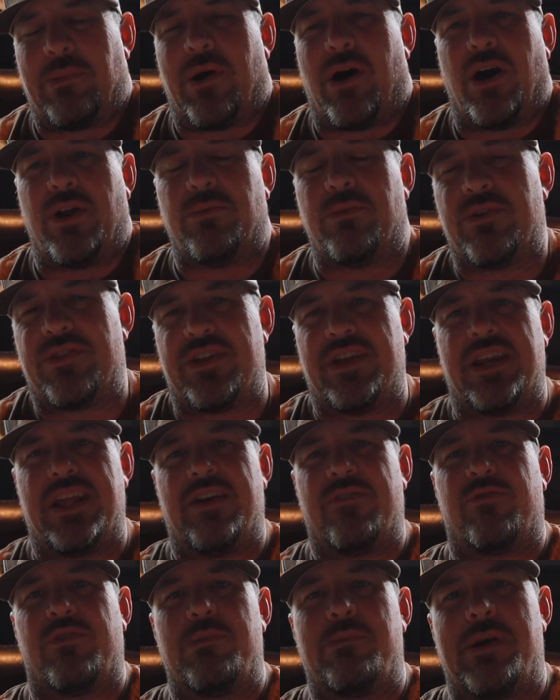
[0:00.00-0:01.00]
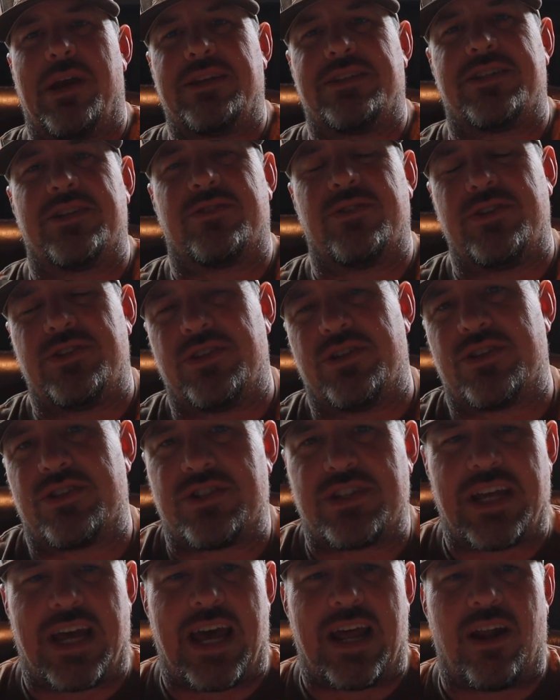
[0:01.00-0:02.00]
pond with it if we basically
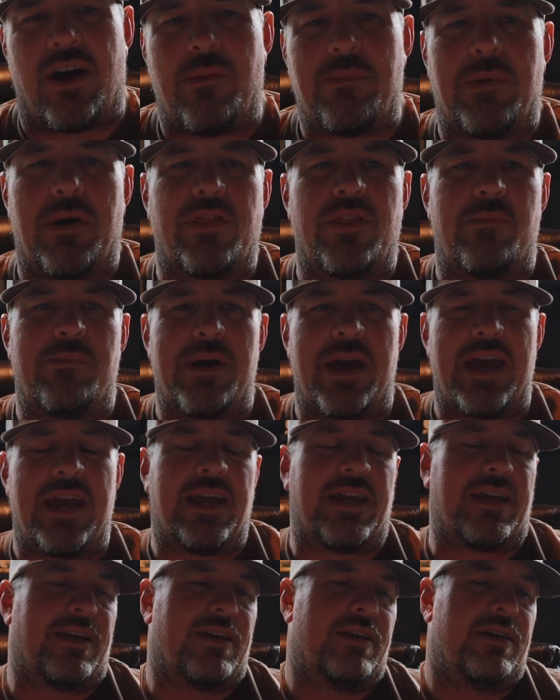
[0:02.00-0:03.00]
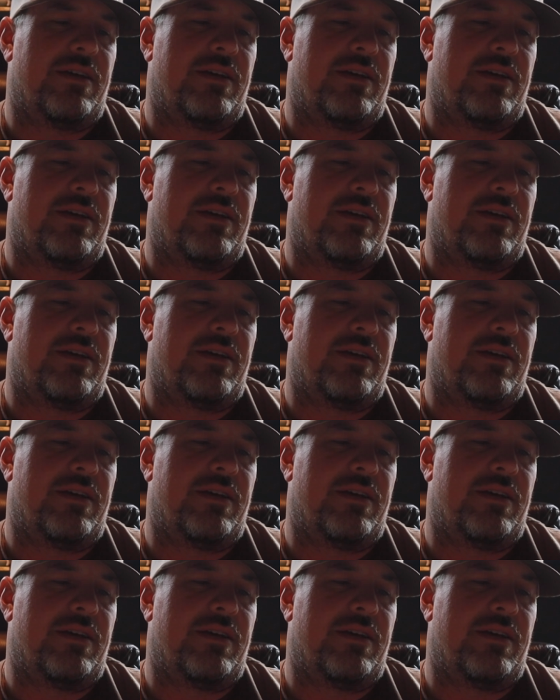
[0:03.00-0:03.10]
just sat up on the bank,